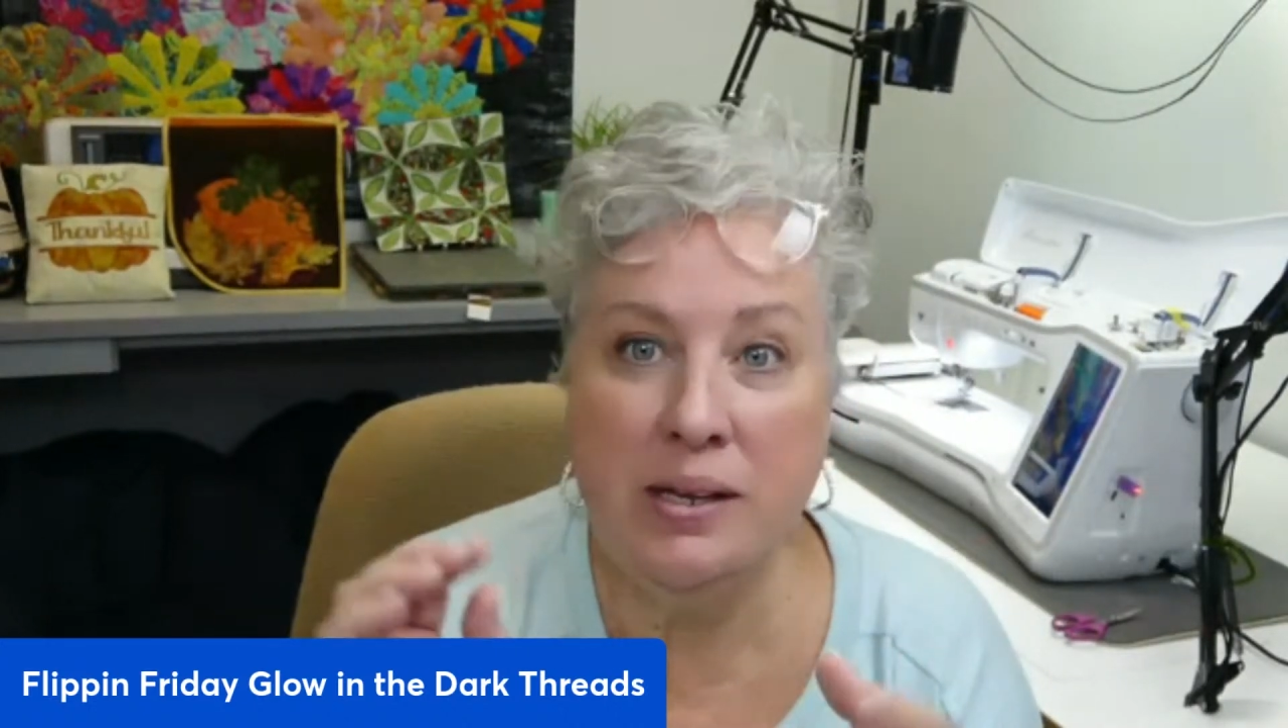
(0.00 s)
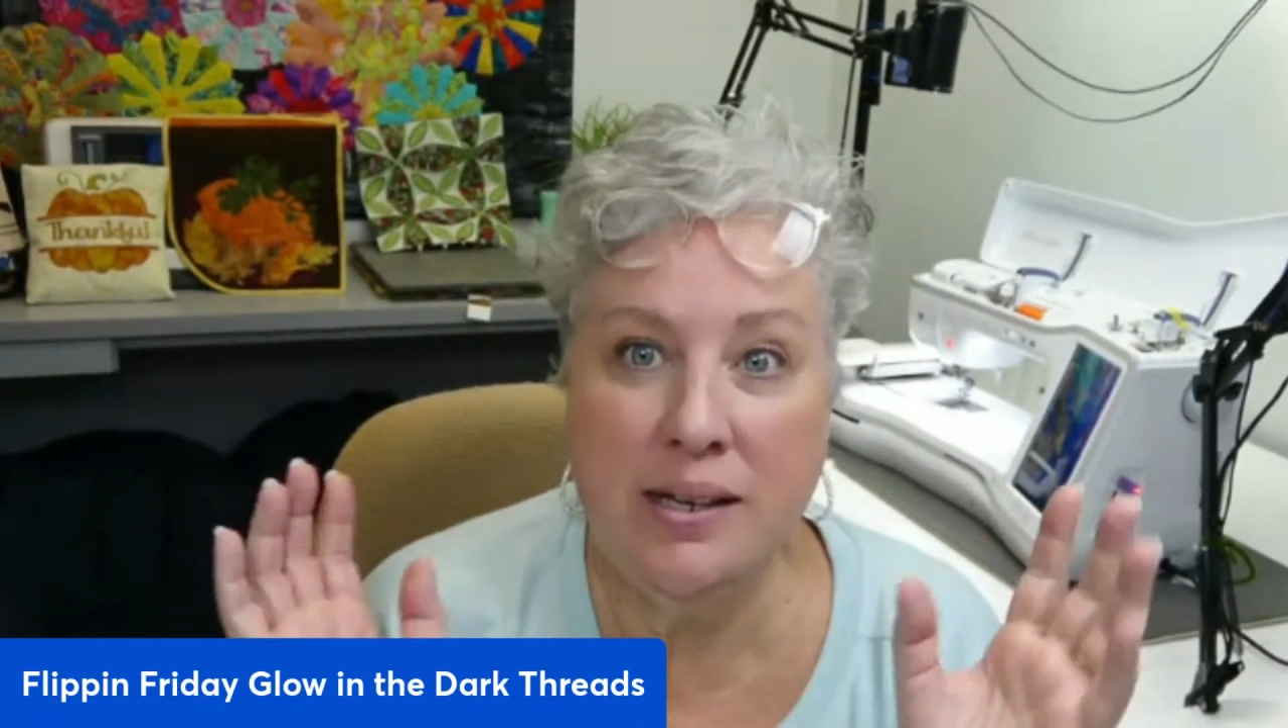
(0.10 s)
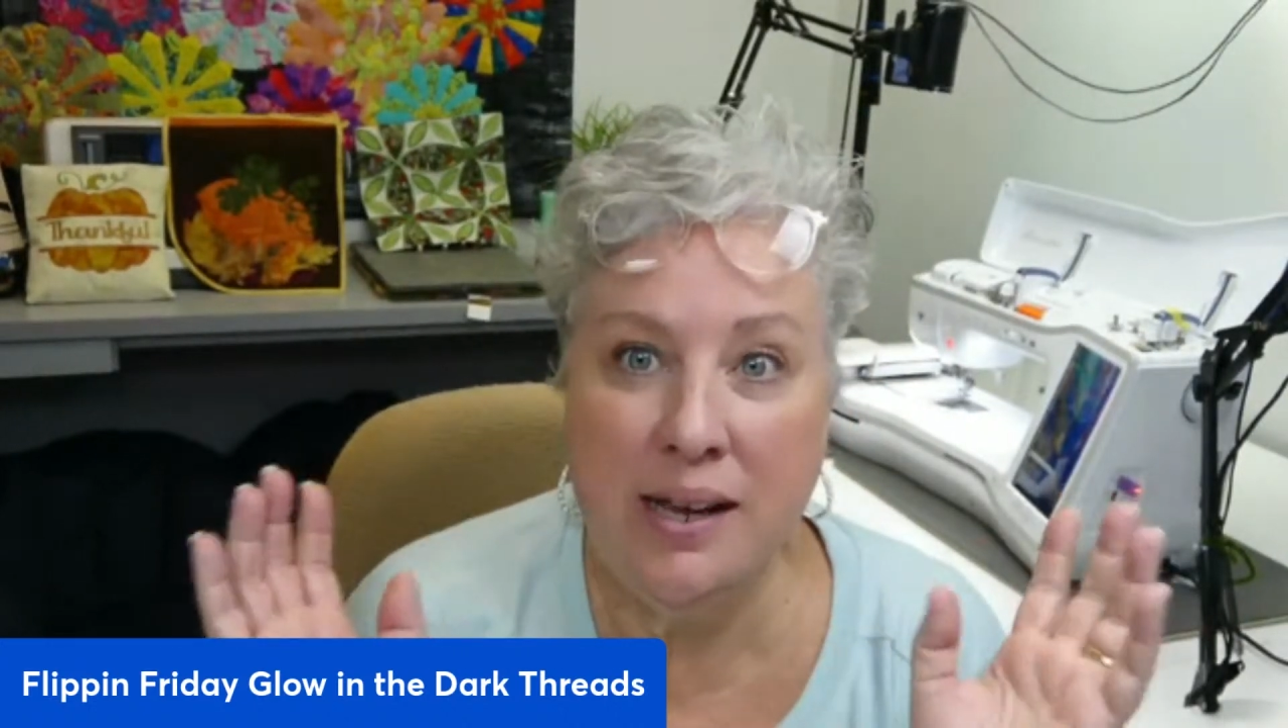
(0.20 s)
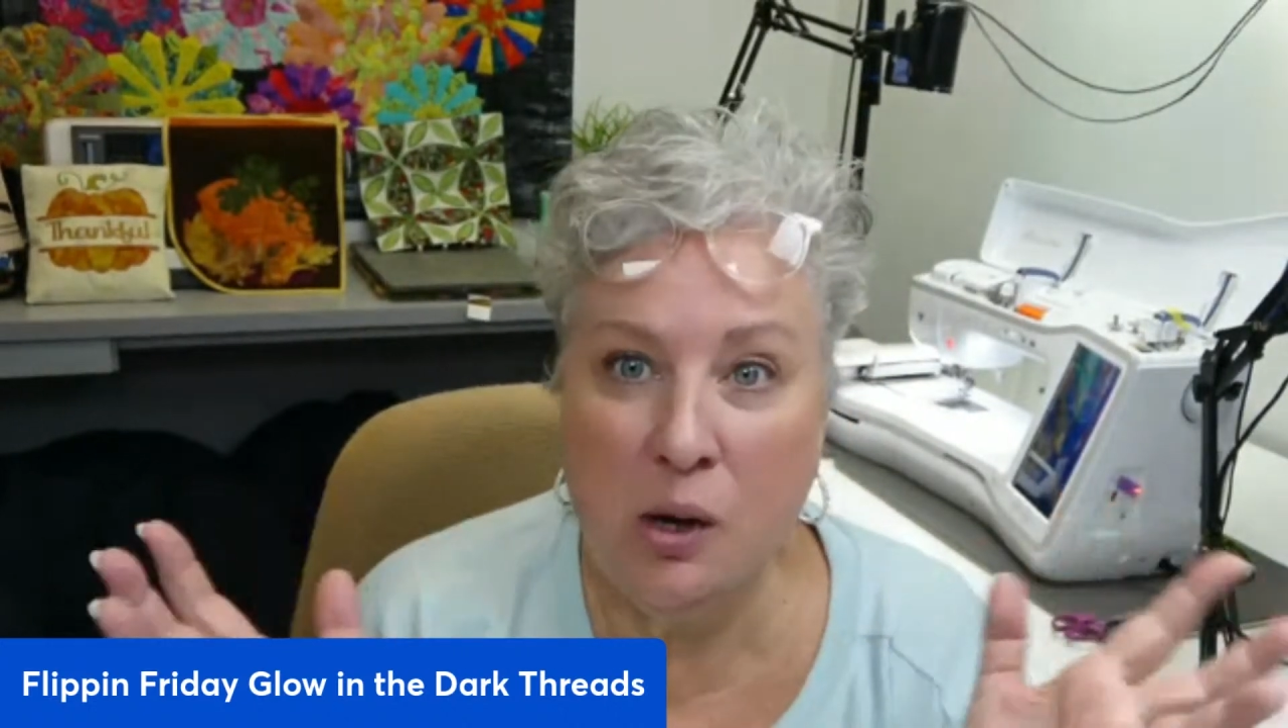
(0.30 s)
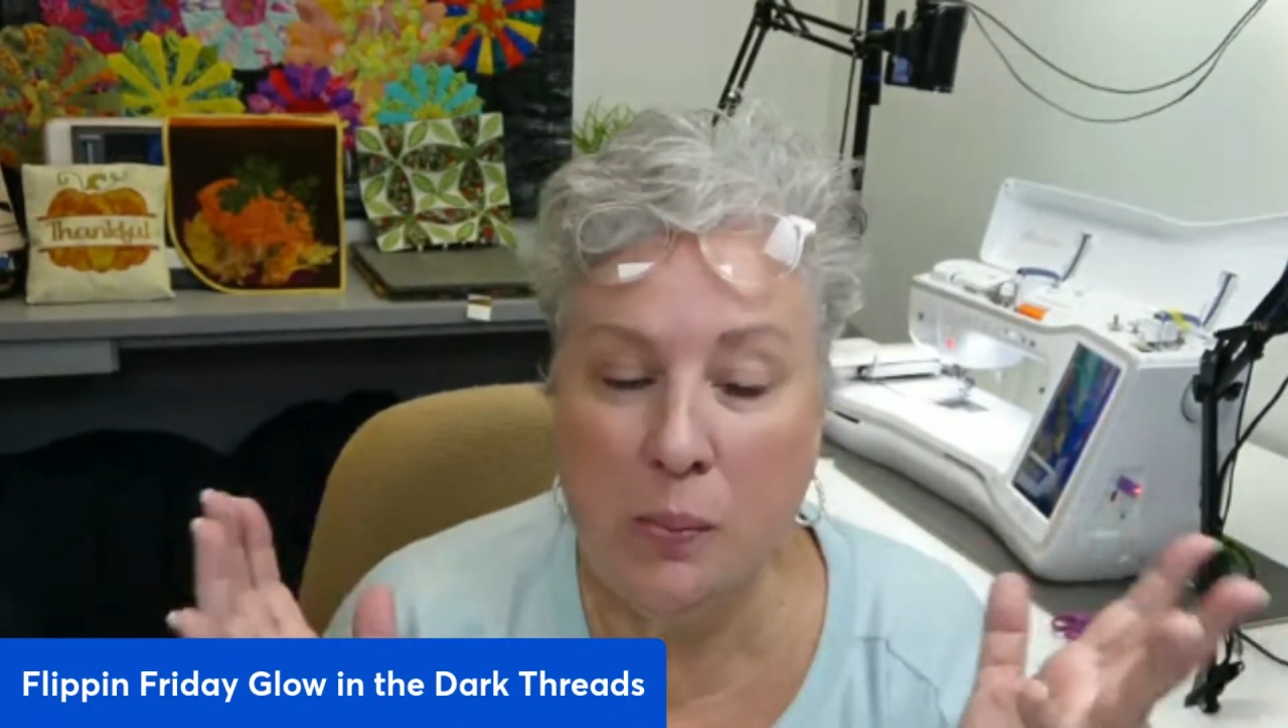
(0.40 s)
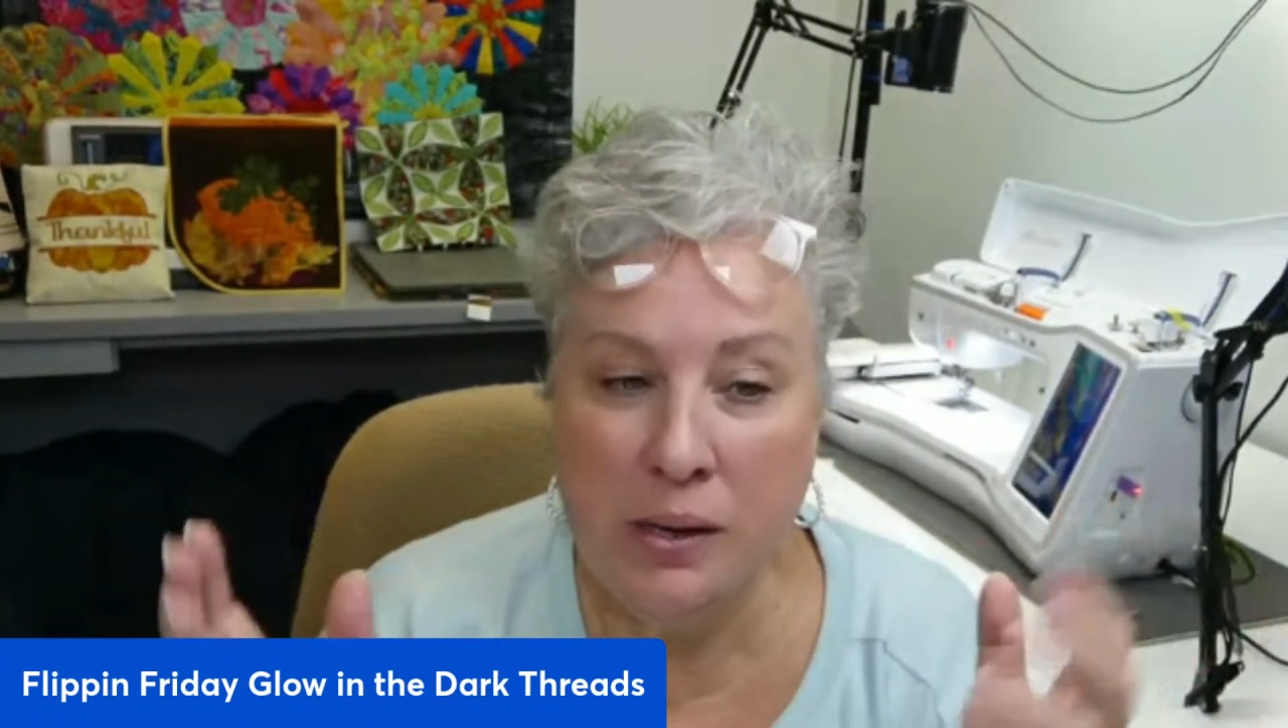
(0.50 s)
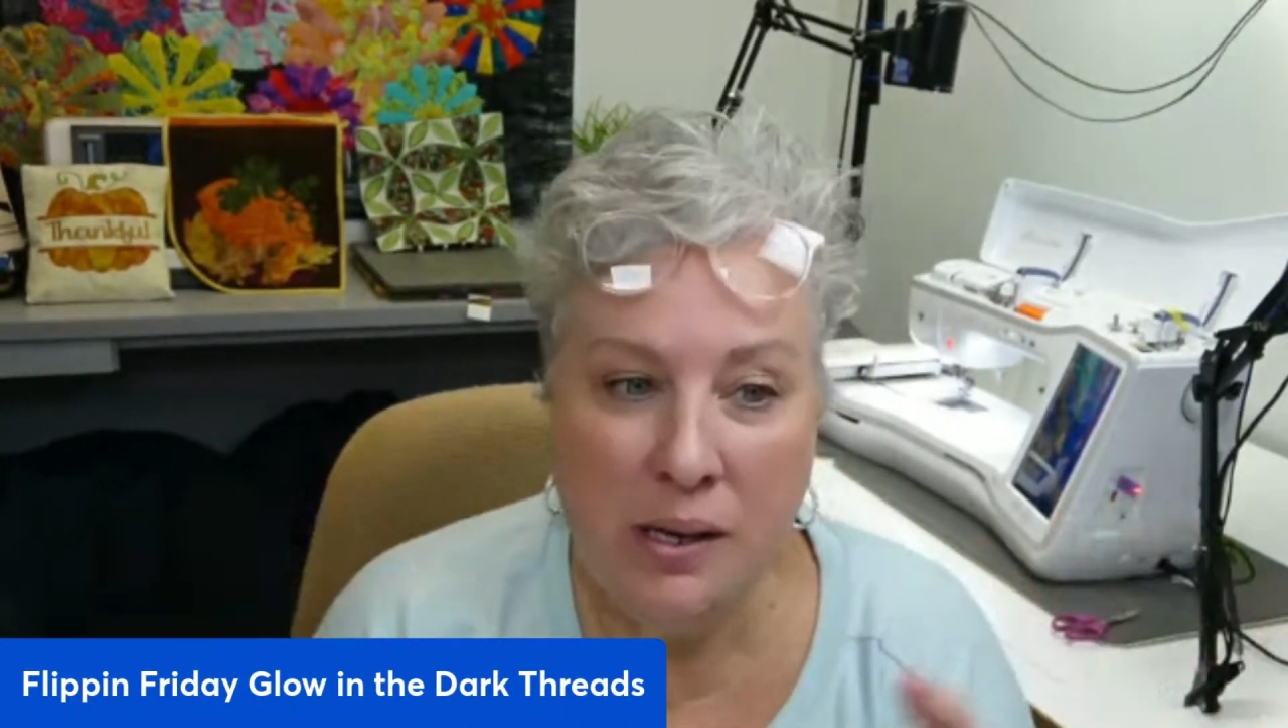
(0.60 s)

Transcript: that help